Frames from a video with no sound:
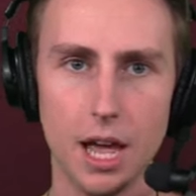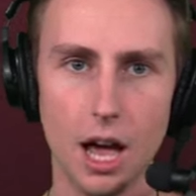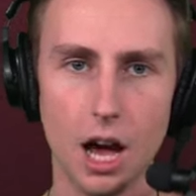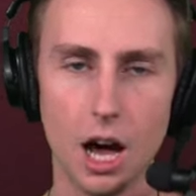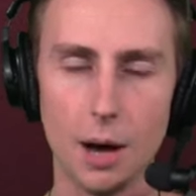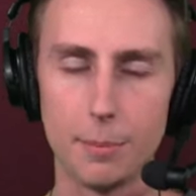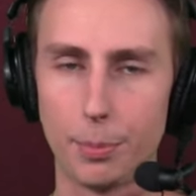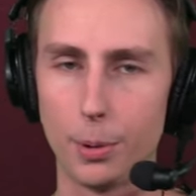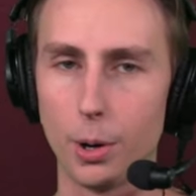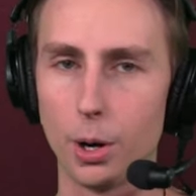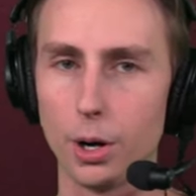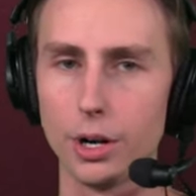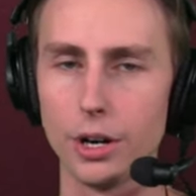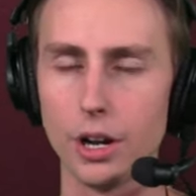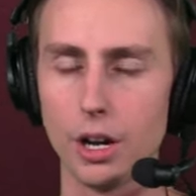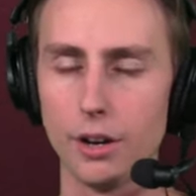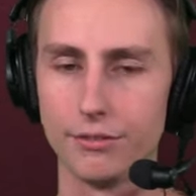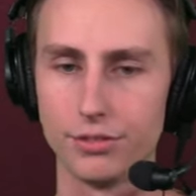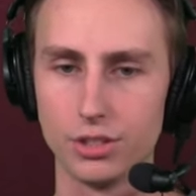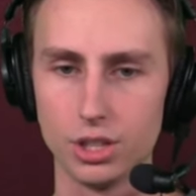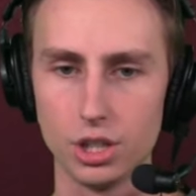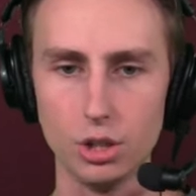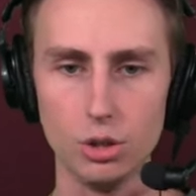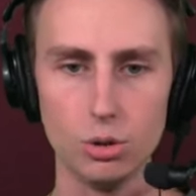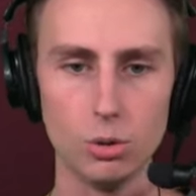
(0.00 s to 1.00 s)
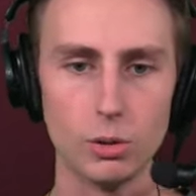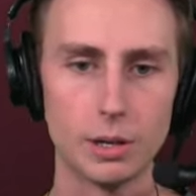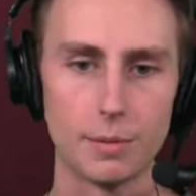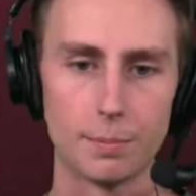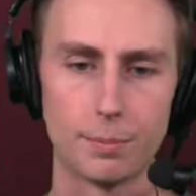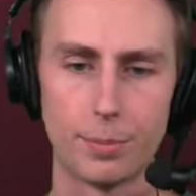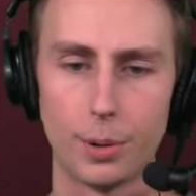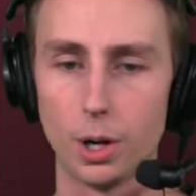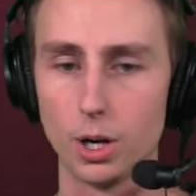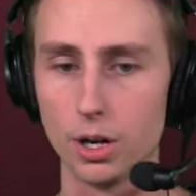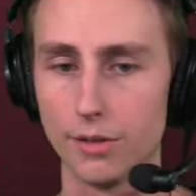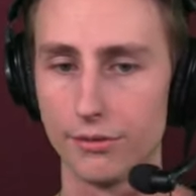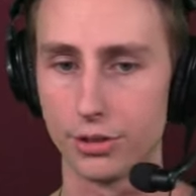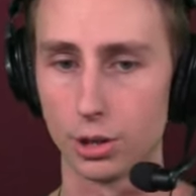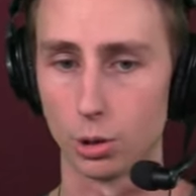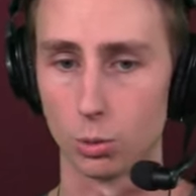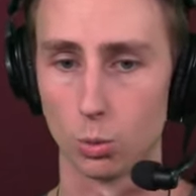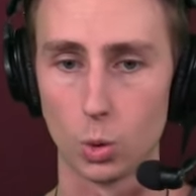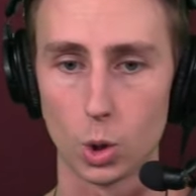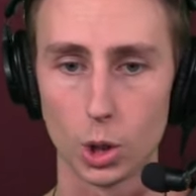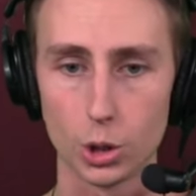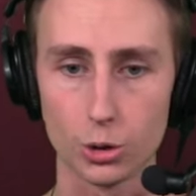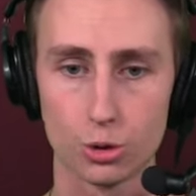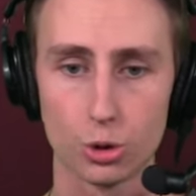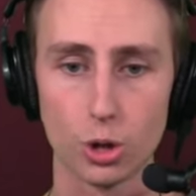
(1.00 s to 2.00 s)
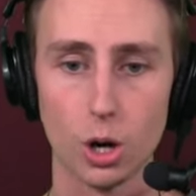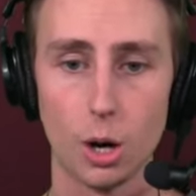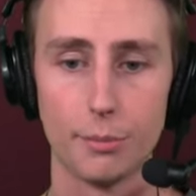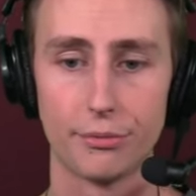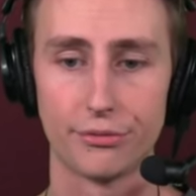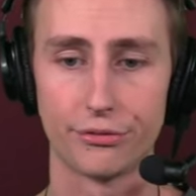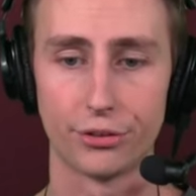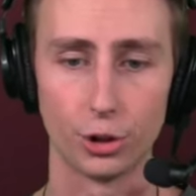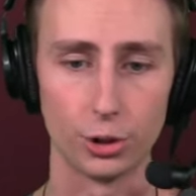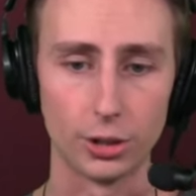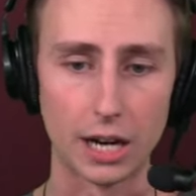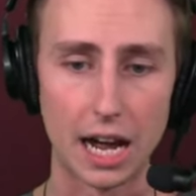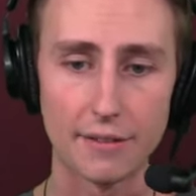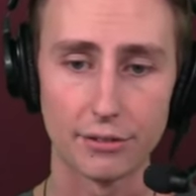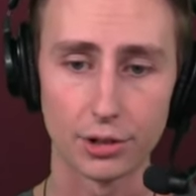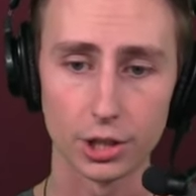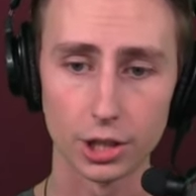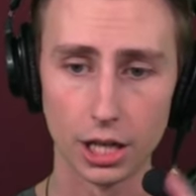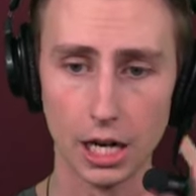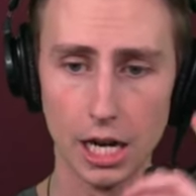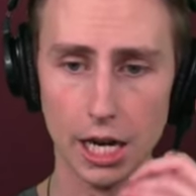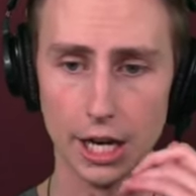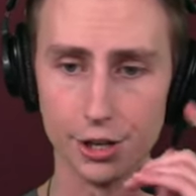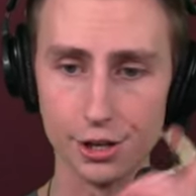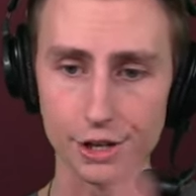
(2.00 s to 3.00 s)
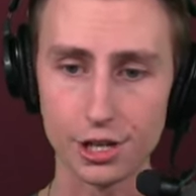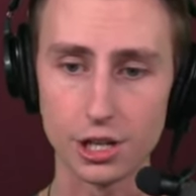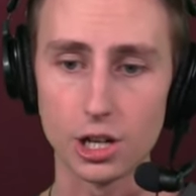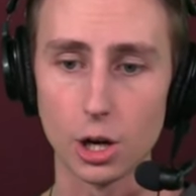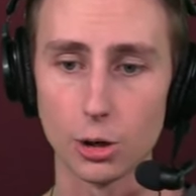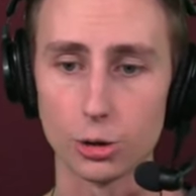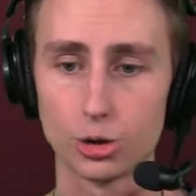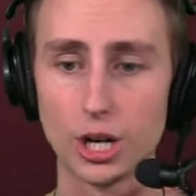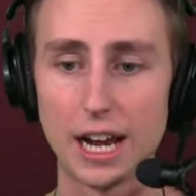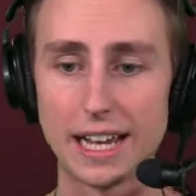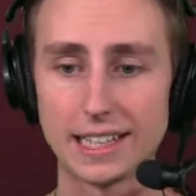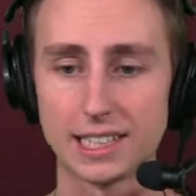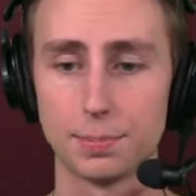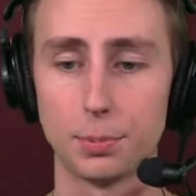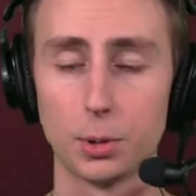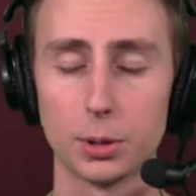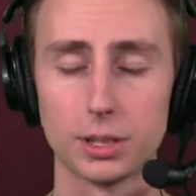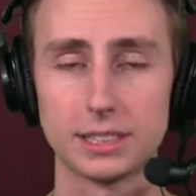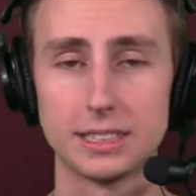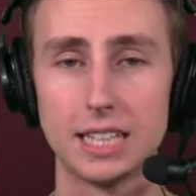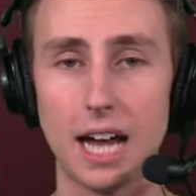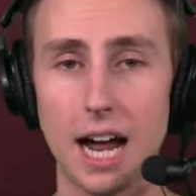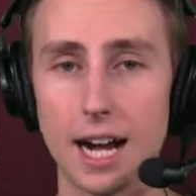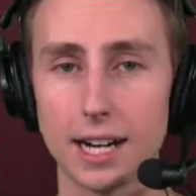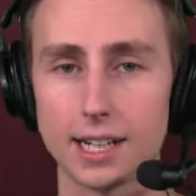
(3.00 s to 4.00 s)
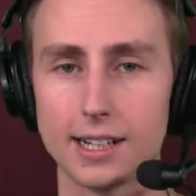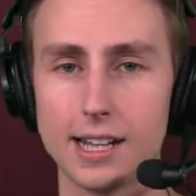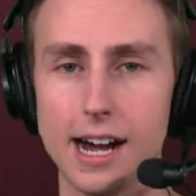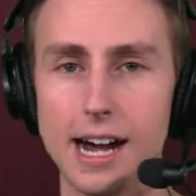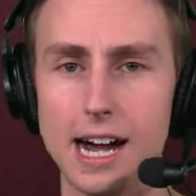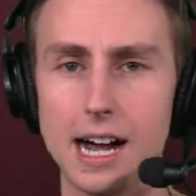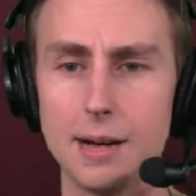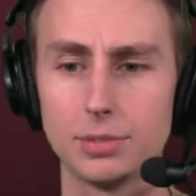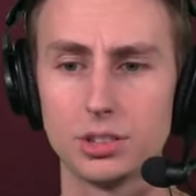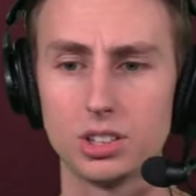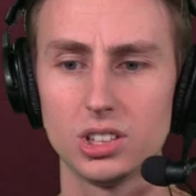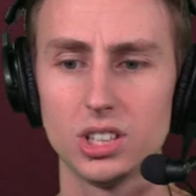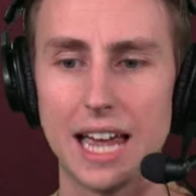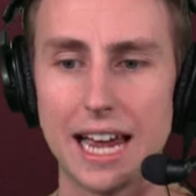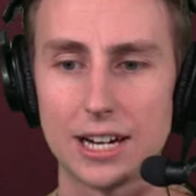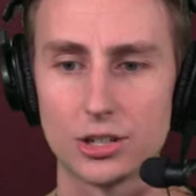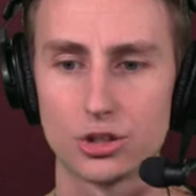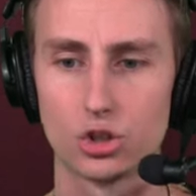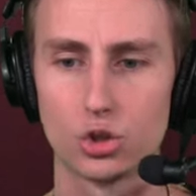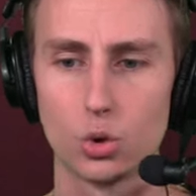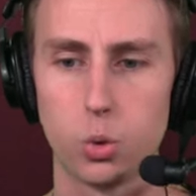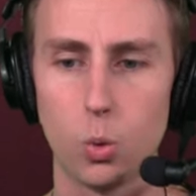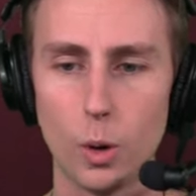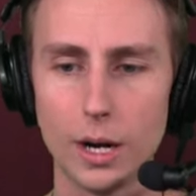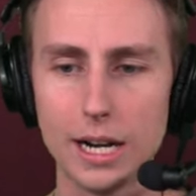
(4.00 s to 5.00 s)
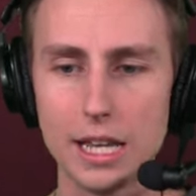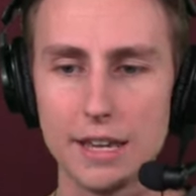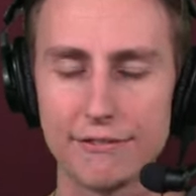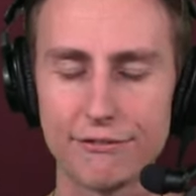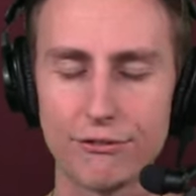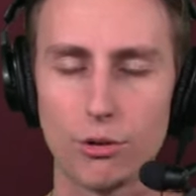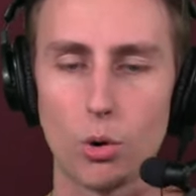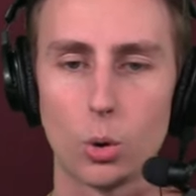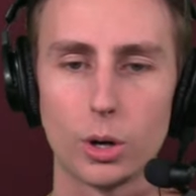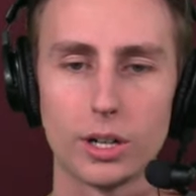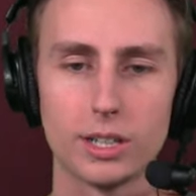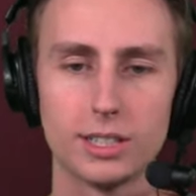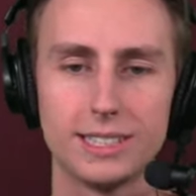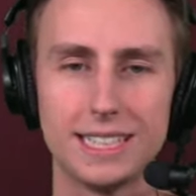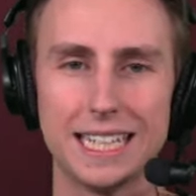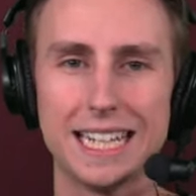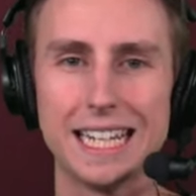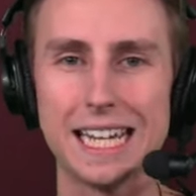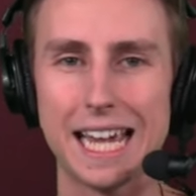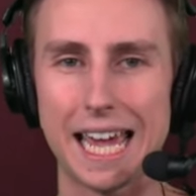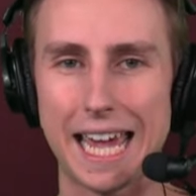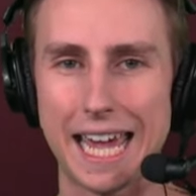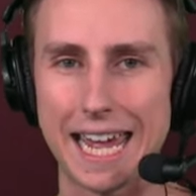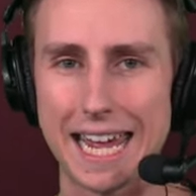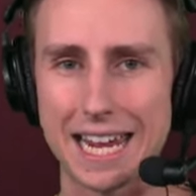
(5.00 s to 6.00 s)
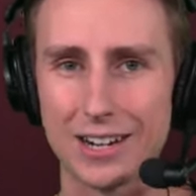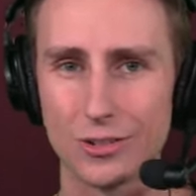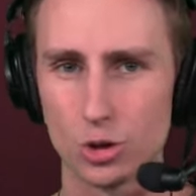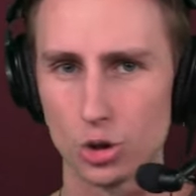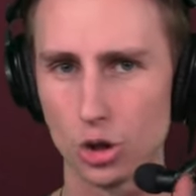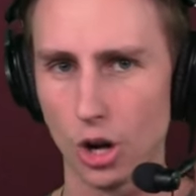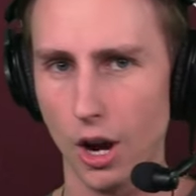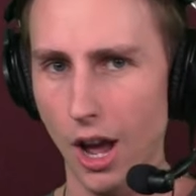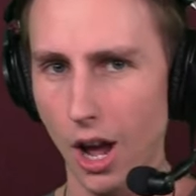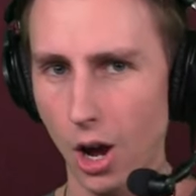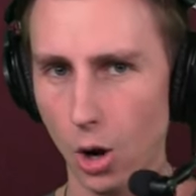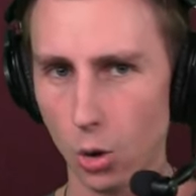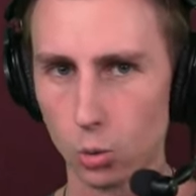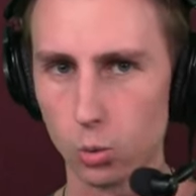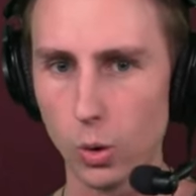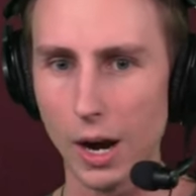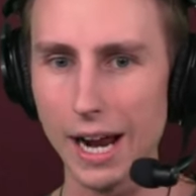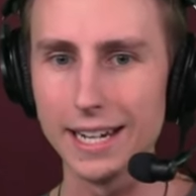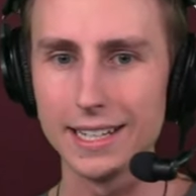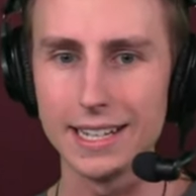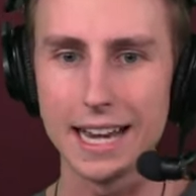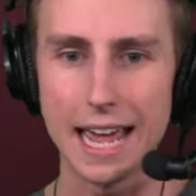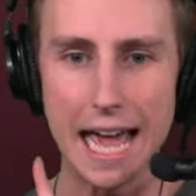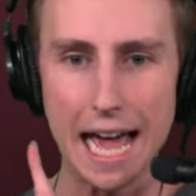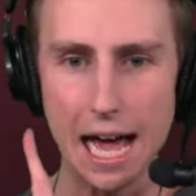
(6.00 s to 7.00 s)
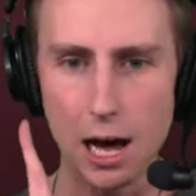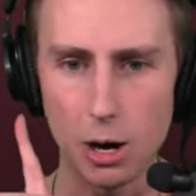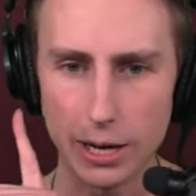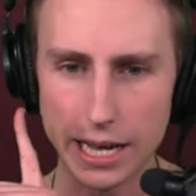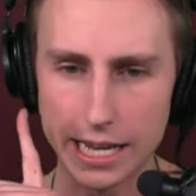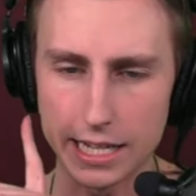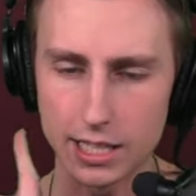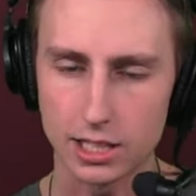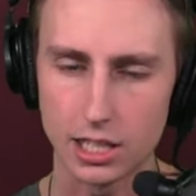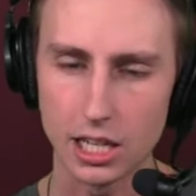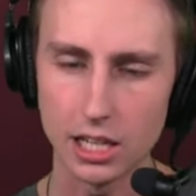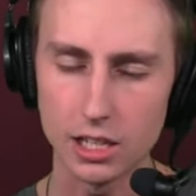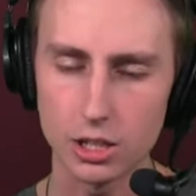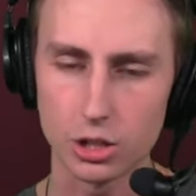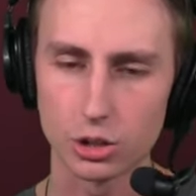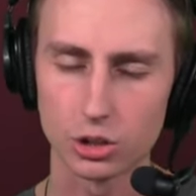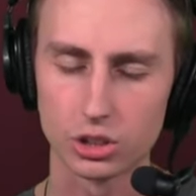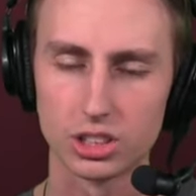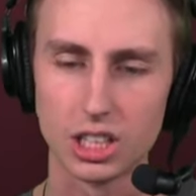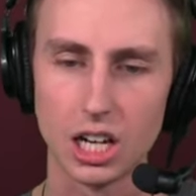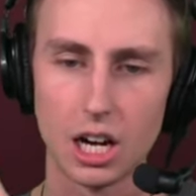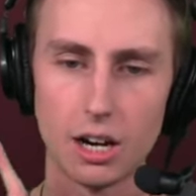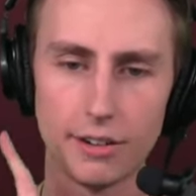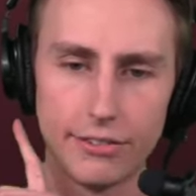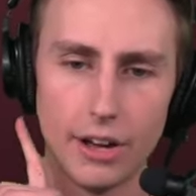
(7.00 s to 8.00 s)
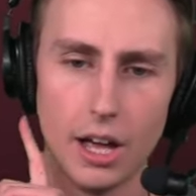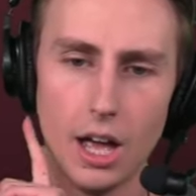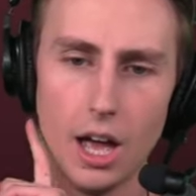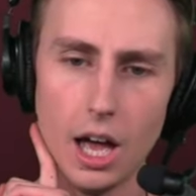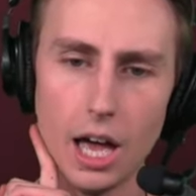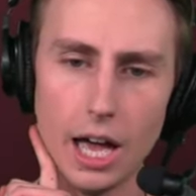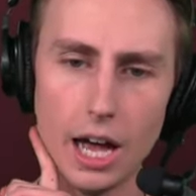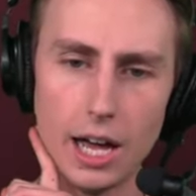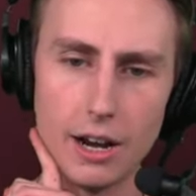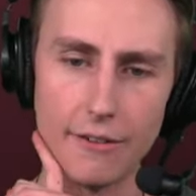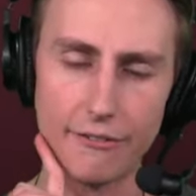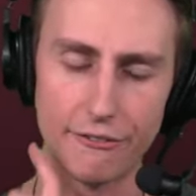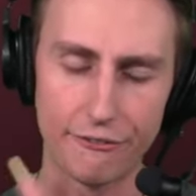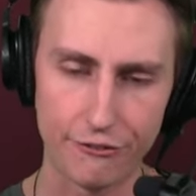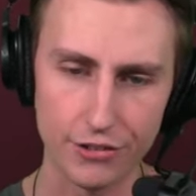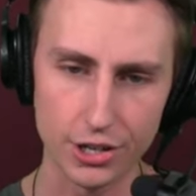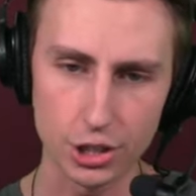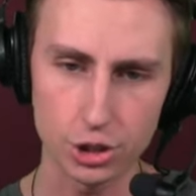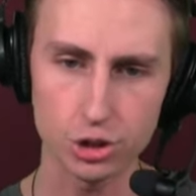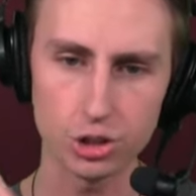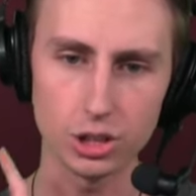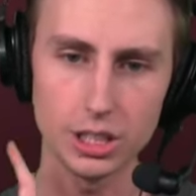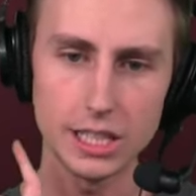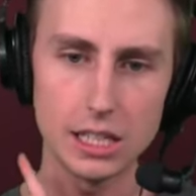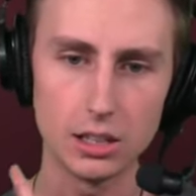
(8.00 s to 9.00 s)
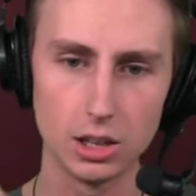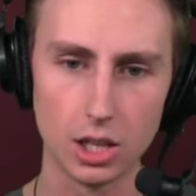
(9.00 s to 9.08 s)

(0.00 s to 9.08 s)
a part of you and part of your wardrobe forever, you can go chatsports.com/24DH right now and get yourself an officially